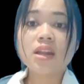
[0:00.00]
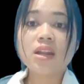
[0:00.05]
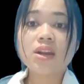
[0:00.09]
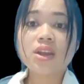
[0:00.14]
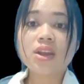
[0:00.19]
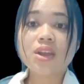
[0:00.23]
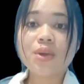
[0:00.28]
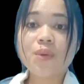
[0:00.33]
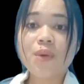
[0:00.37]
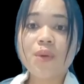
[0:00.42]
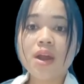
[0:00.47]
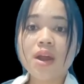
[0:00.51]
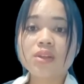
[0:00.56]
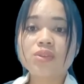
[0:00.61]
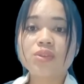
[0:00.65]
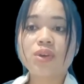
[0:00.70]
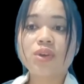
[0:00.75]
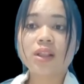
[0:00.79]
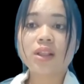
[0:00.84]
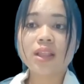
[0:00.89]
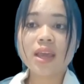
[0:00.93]
required
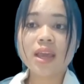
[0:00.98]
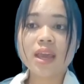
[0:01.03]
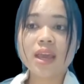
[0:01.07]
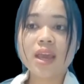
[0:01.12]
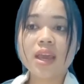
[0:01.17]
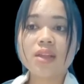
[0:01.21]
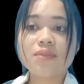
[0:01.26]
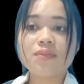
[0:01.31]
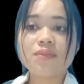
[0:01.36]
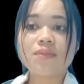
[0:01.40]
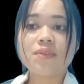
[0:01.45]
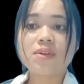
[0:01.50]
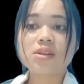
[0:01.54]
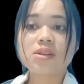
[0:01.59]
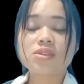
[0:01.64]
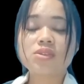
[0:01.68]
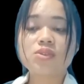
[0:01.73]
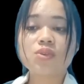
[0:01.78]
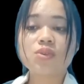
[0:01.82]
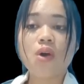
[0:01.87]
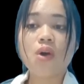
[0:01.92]
to click it
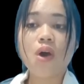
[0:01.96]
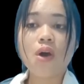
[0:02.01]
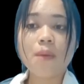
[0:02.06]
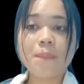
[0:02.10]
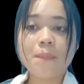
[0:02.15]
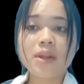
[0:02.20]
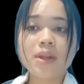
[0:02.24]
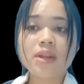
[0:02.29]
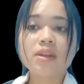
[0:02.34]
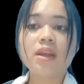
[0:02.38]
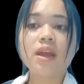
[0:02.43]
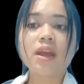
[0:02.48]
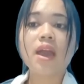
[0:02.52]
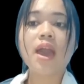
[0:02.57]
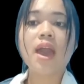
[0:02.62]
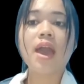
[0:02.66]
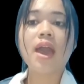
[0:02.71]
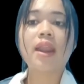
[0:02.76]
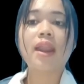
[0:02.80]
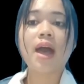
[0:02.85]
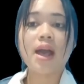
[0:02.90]
first to open
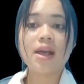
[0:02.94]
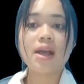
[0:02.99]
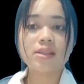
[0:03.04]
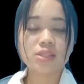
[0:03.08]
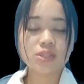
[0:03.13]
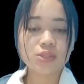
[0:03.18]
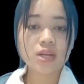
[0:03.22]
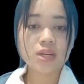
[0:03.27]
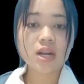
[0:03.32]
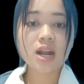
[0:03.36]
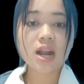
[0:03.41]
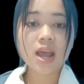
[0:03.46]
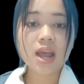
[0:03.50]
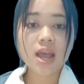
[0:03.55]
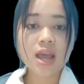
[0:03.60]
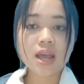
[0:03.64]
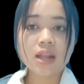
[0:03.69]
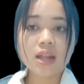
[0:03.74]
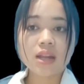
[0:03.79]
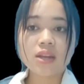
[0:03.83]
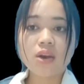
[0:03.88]
and answer
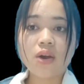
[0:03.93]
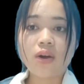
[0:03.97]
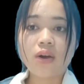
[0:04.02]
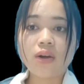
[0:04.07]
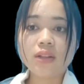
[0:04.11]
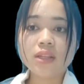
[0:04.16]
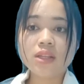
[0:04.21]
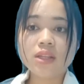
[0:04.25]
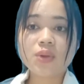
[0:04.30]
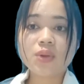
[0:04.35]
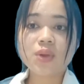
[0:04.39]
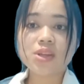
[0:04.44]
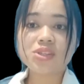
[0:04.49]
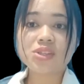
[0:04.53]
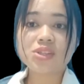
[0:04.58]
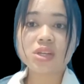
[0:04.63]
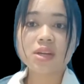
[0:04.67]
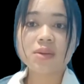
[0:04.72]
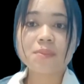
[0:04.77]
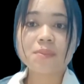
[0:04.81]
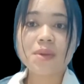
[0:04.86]
the online
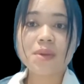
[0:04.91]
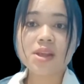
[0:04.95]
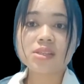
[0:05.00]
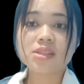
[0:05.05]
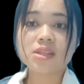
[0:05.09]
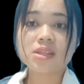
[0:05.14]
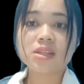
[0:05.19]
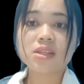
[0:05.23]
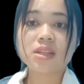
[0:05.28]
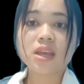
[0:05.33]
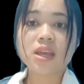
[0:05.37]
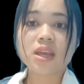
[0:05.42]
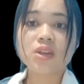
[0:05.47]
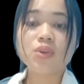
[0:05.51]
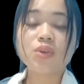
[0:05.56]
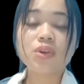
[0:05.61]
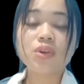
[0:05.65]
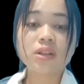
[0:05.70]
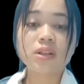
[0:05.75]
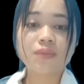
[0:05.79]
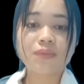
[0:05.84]
question present in
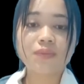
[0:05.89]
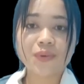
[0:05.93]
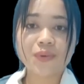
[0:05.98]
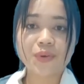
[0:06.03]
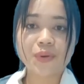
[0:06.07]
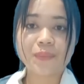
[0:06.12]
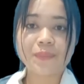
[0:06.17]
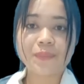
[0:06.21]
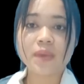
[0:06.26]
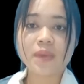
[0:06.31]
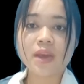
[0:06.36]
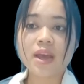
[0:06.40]
Google Form.